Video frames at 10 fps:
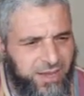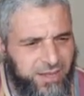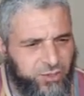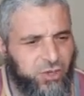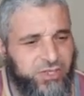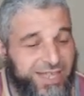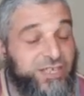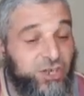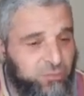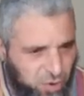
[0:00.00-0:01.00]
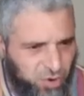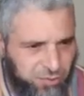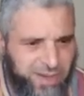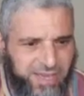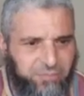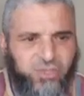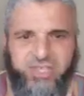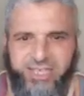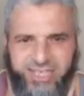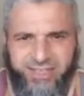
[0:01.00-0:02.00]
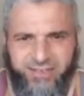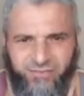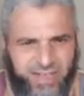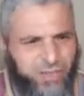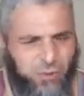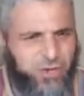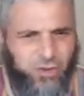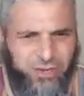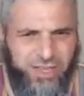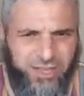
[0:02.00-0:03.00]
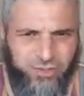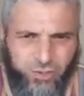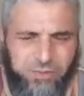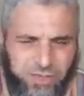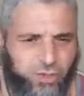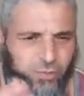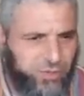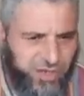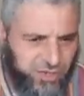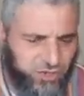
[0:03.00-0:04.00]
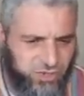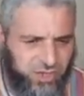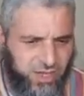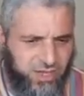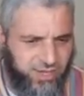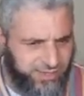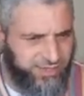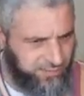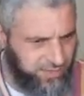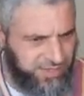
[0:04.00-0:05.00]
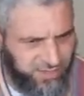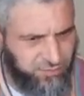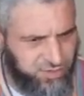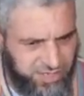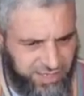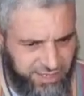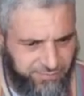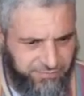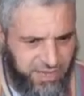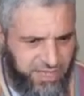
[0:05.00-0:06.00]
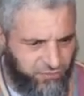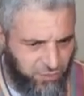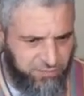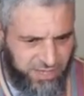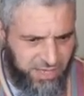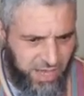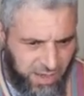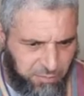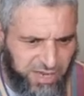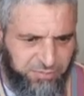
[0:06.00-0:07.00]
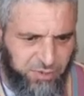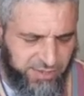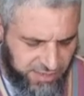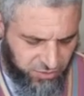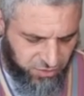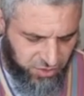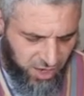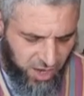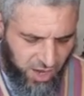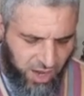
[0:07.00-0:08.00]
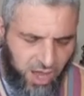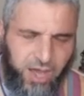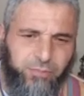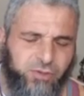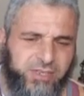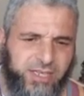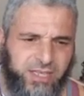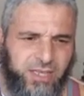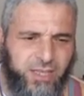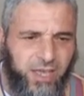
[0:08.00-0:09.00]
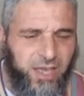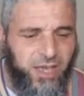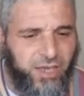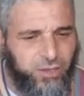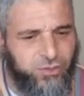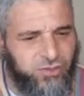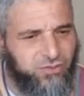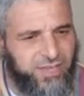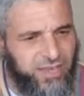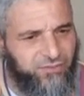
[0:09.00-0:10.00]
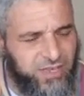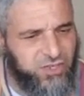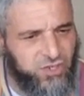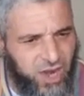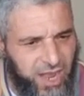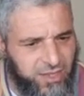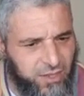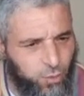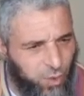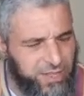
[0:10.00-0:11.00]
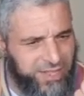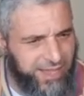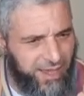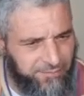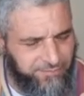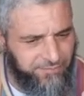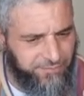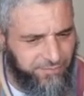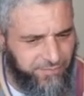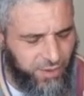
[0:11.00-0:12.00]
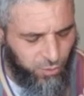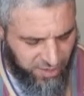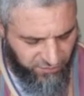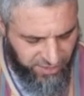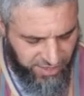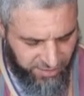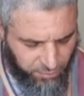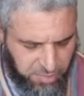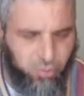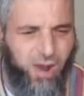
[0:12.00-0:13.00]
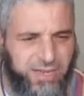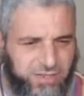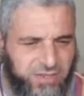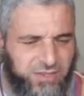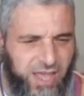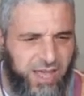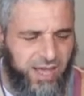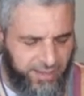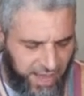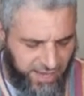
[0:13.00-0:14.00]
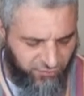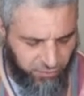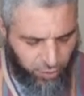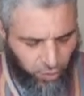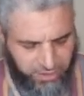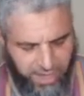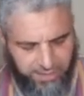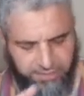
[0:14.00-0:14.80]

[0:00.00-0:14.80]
translation book by Ibn Sirin. Very well-known in dream interpretations. His name is Ibn Sirin. He's from the pious predecessors. Ibn Sirin, he used to give his child one dirham whenever he memorizes an ayah from the Quran.